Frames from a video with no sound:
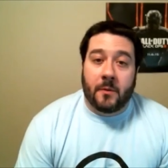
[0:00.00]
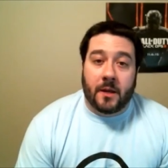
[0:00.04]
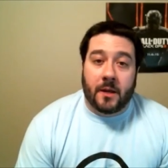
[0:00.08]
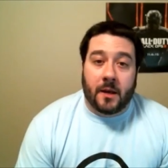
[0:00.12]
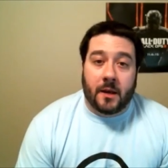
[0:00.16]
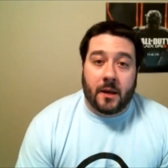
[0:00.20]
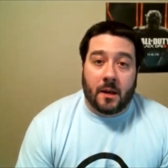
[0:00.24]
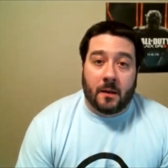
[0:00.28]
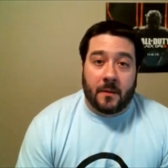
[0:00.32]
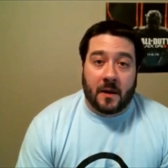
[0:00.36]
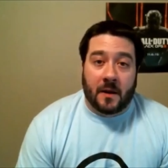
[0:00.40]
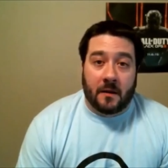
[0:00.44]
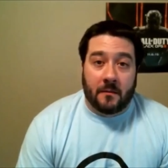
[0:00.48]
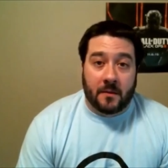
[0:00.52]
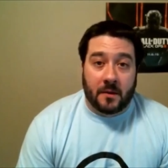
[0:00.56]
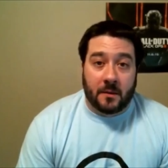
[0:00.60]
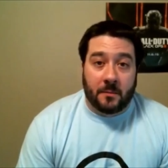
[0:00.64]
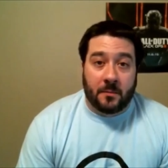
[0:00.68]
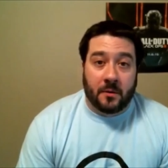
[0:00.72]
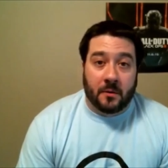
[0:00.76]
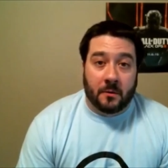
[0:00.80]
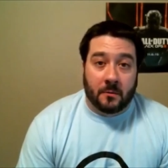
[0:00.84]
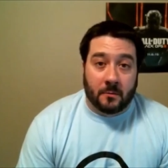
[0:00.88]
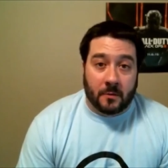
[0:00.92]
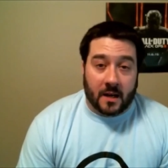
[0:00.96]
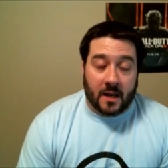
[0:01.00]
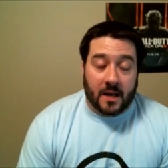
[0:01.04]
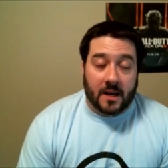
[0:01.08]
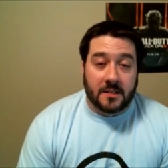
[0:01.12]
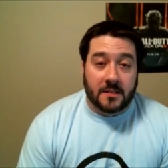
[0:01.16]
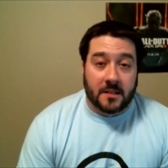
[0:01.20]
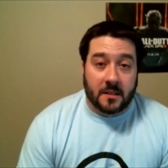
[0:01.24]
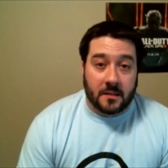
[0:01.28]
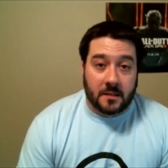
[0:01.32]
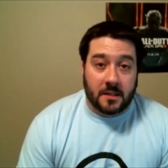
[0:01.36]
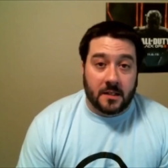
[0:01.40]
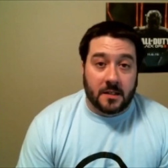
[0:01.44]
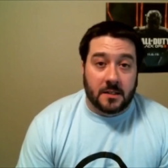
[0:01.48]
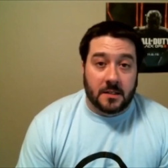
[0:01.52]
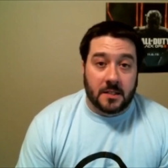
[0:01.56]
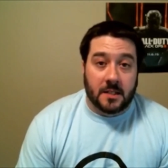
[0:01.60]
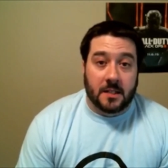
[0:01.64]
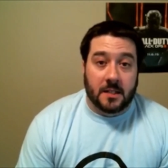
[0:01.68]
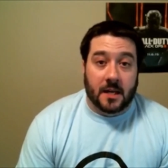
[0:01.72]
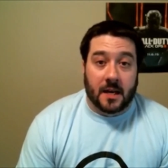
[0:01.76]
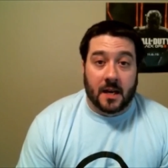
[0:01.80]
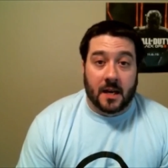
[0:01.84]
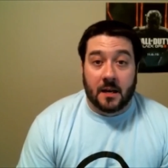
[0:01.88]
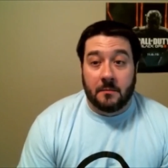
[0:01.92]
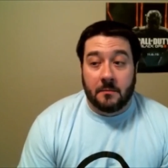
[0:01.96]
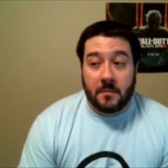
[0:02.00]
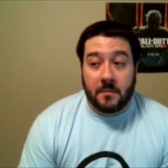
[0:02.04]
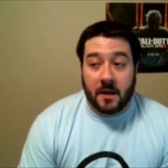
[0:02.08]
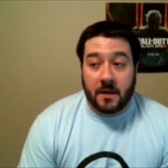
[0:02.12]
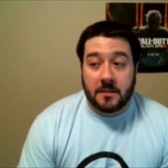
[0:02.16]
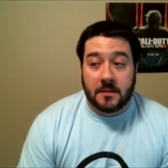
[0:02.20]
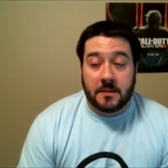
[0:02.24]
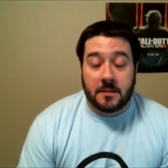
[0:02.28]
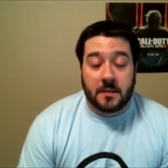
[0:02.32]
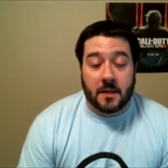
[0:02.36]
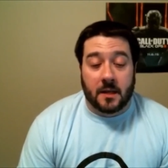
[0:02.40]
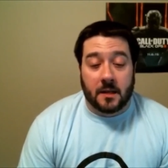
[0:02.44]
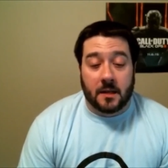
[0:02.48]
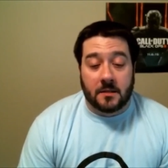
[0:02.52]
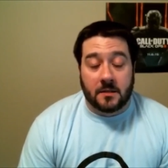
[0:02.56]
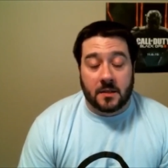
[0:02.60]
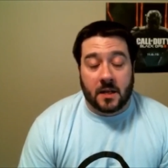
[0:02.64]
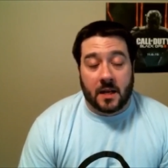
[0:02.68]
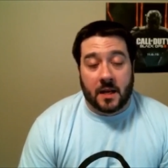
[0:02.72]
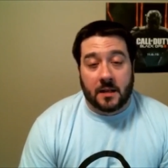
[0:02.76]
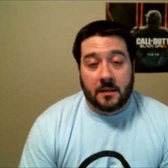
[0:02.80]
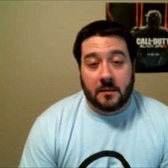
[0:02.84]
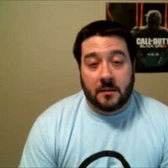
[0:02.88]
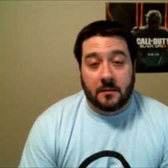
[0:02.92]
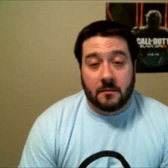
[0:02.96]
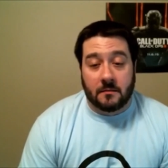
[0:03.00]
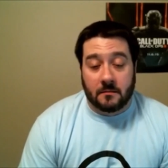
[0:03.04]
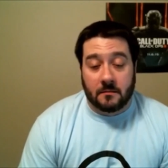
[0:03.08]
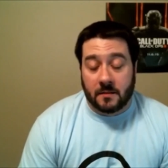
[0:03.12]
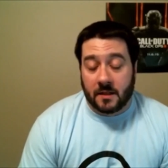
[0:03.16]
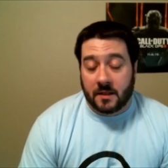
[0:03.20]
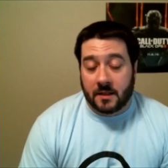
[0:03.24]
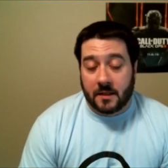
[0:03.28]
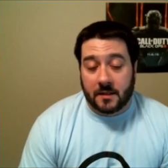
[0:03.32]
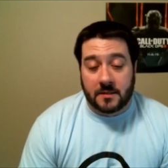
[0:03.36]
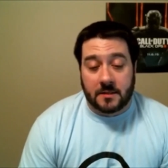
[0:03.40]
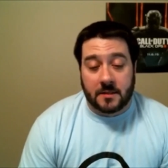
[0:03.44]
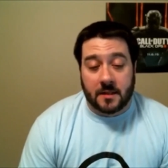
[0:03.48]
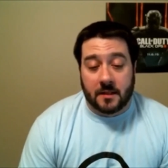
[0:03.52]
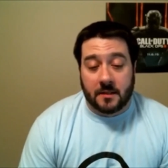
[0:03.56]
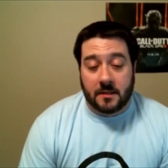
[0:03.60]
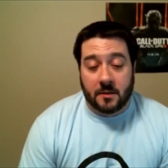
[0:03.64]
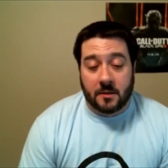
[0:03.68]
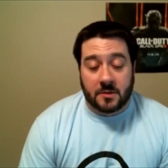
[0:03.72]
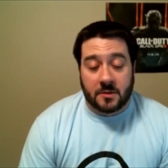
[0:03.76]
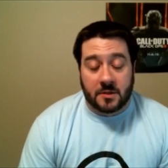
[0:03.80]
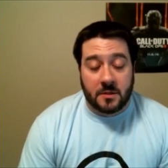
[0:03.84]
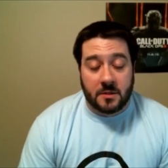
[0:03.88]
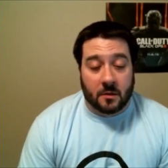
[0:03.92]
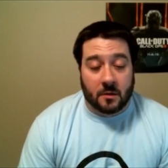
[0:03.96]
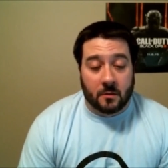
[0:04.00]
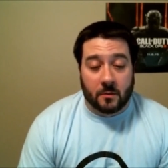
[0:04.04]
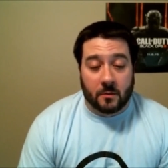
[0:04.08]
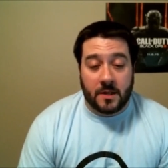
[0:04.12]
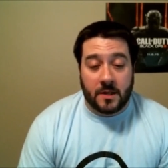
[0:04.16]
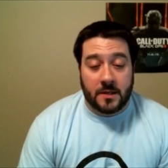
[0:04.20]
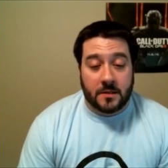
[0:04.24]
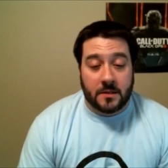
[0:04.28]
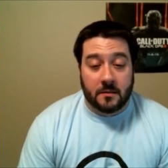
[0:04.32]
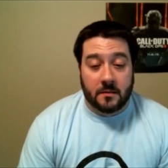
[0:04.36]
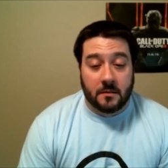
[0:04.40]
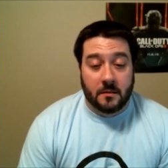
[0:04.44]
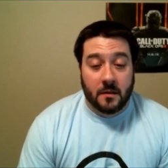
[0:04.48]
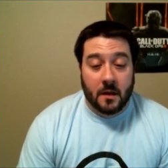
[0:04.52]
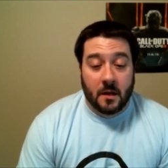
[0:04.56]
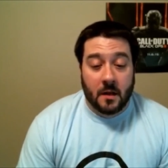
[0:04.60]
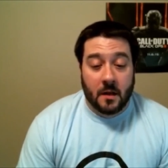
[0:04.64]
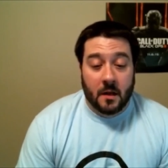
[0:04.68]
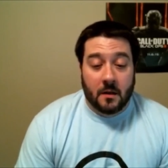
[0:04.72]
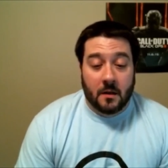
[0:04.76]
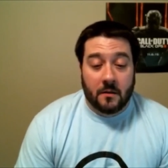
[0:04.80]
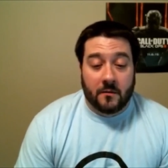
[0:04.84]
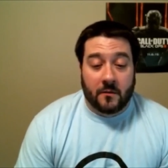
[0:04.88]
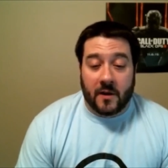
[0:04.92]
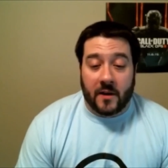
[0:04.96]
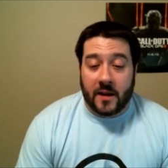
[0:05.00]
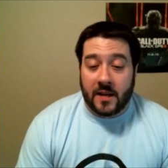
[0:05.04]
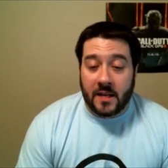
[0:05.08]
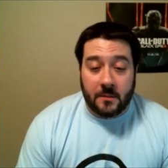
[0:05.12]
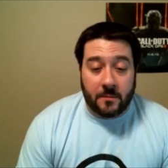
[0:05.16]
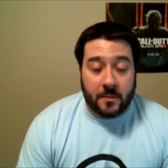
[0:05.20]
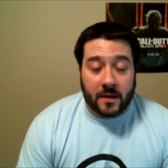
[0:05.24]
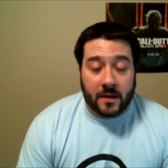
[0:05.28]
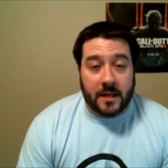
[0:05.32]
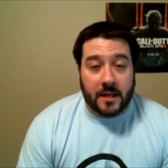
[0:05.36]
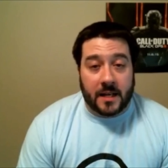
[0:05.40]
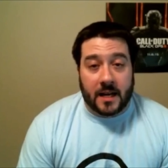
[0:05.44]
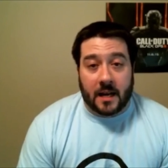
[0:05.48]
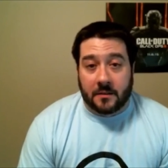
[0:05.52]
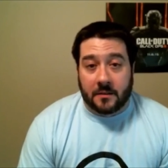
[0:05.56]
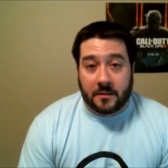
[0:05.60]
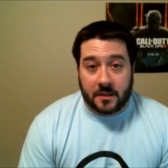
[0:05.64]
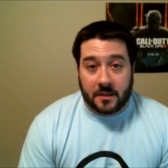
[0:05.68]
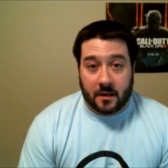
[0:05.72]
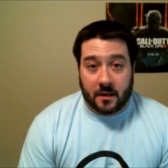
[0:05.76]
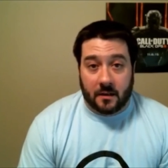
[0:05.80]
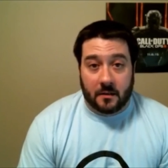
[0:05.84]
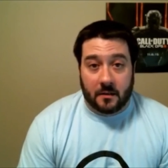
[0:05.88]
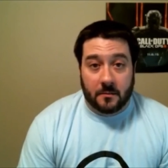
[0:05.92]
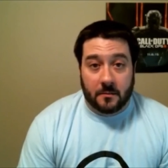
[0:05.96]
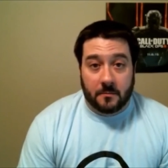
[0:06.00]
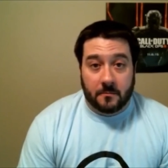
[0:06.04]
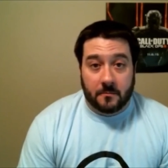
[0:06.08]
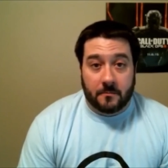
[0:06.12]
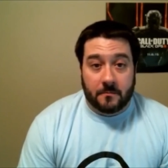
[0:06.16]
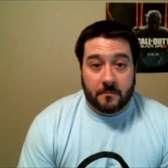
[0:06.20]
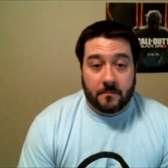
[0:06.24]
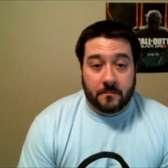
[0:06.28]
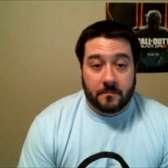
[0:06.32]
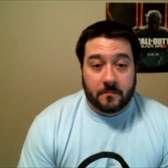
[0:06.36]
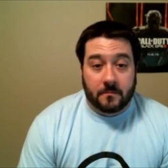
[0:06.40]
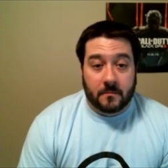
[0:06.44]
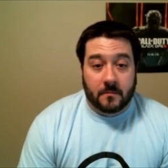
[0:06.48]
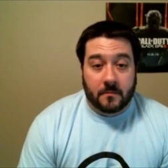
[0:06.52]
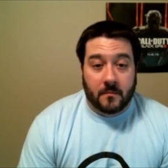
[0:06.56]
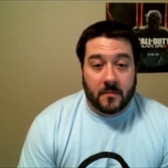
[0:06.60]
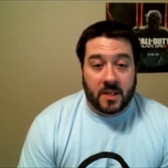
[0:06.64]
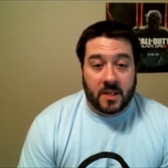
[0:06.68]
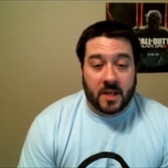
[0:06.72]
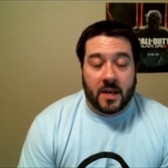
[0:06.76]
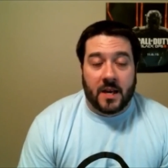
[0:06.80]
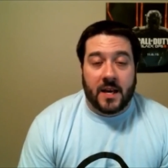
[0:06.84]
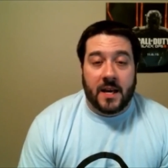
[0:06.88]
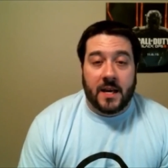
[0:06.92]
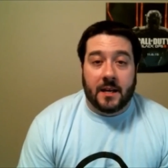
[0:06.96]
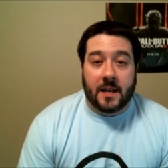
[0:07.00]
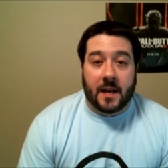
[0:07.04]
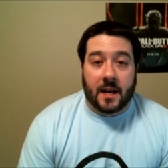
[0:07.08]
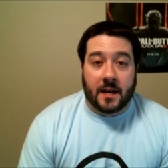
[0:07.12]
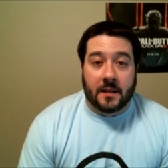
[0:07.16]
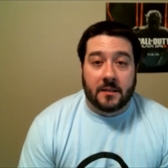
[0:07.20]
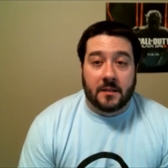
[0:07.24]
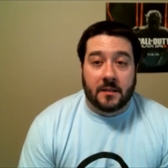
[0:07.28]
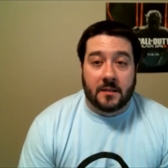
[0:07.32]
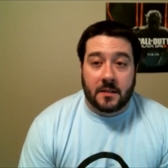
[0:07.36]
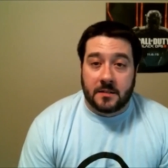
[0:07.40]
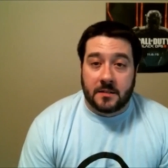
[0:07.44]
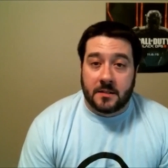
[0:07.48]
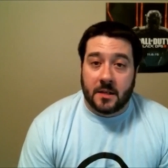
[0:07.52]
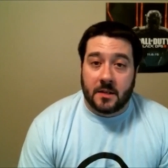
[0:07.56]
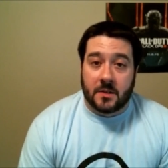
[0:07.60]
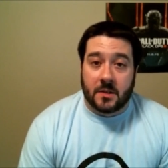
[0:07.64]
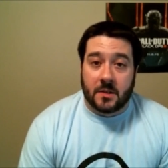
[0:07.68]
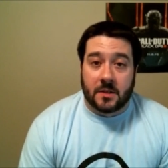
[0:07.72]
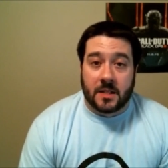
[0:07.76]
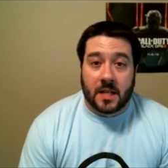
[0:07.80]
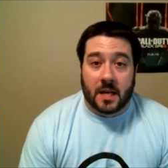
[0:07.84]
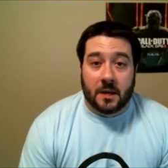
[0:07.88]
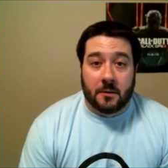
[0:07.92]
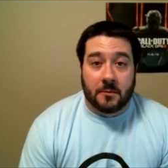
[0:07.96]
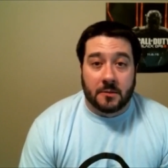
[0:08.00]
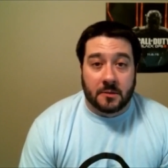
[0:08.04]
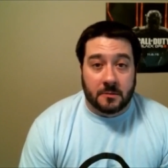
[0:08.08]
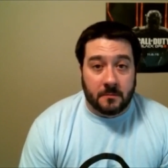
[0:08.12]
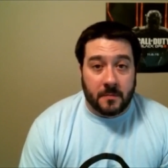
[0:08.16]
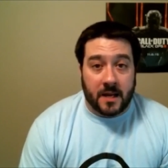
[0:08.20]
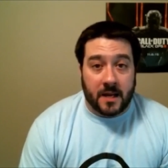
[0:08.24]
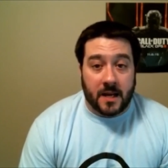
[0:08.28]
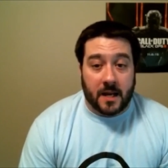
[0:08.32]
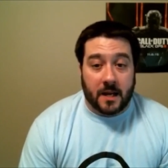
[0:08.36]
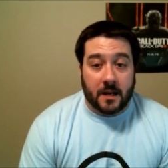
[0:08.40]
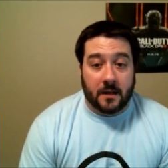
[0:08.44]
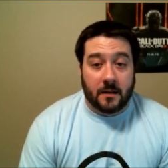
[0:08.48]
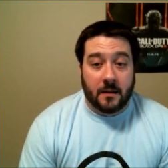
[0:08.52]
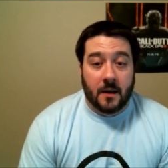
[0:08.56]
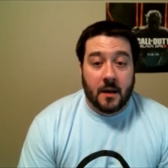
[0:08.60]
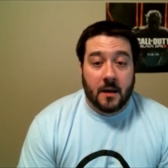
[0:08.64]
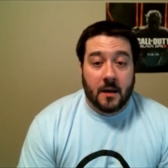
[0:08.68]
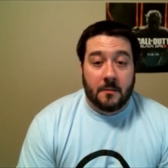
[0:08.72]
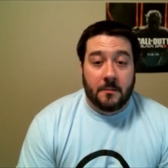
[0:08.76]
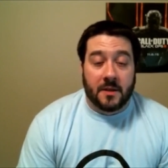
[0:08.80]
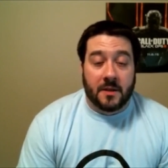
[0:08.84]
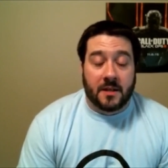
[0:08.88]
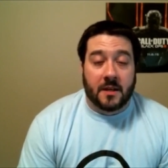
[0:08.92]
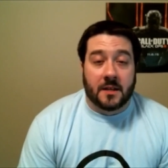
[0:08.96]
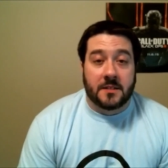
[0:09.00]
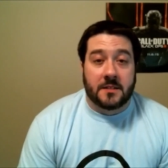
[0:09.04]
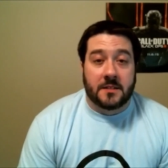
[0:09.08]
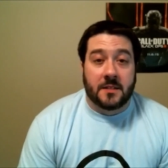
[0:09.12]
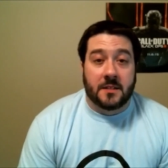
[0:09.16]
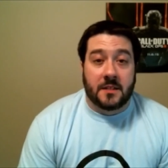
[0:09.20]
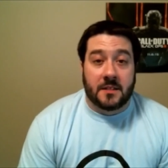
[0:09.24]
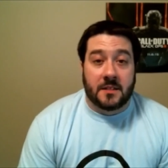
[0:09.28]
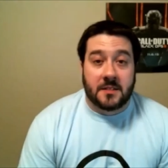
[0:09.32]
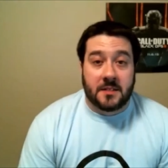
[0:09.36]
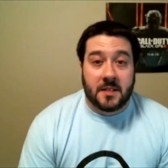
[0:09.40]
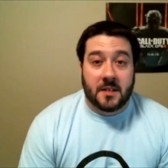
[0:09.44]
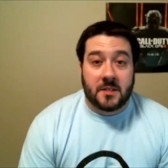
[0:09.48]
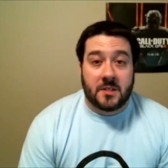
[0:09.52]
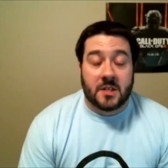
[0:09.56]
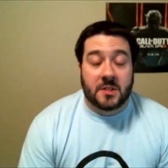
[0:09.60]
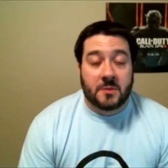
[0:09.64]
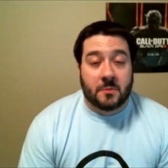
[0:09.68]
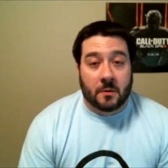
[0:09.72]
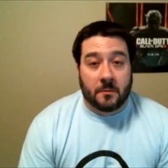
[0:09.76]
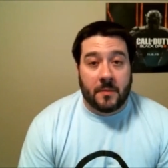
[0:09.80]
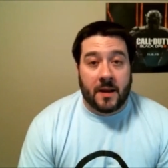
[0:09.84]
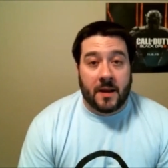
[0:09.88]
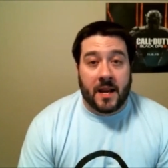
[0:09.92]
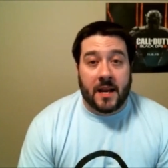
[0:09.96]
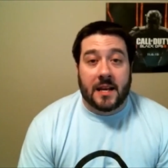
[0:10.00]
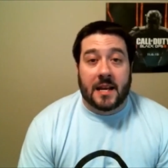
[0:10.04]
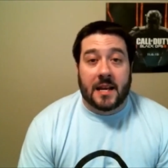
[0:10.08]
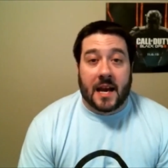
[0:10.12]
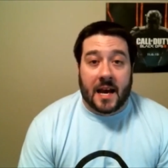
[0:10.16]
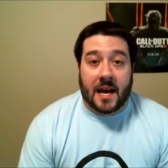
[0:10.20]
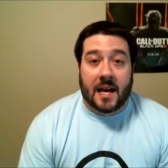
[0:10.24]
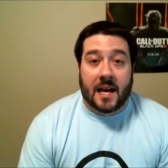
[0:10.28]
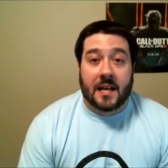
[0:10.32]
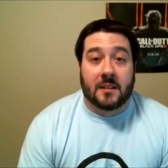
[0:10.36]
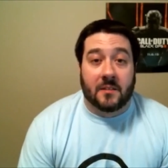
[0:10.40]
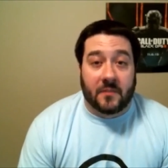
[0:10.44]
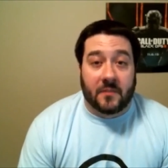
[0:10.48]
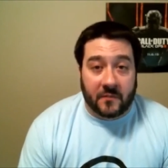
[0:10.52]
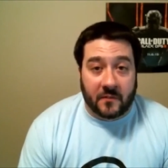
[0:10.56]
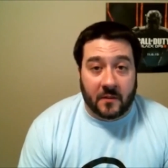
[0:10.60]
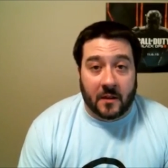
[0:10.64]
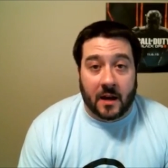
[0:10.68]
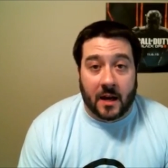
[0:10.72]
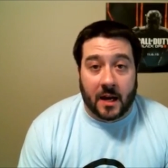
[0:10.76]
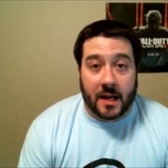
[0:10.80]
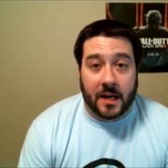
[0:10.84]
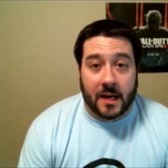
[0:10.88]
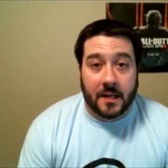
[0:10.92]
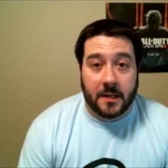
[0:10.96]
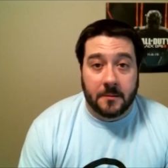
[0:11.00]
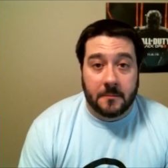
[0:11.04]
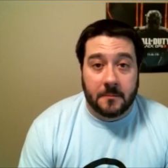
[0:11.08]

ended up having to put Rise and DT on main stage. And like I said, there's no reason for anybody out there to hate on the decision that was made, because the decisions were made on the fly.